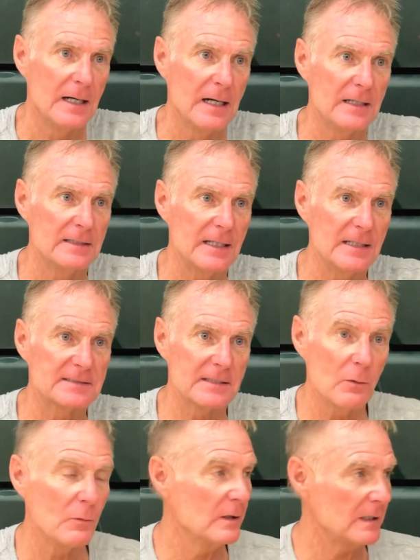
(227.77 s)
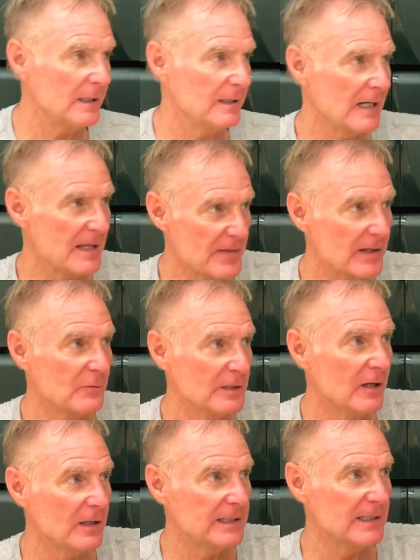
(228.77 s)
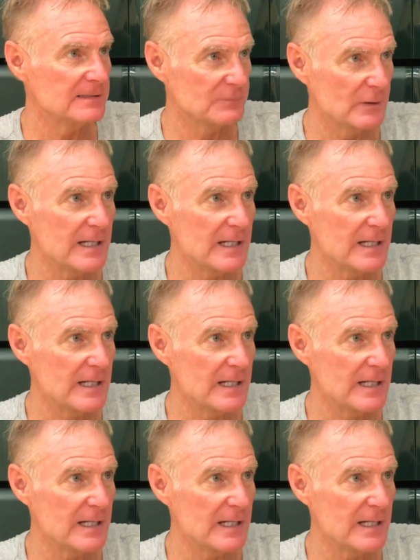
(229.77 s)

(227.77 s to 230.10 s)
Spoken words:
And so I think young kids,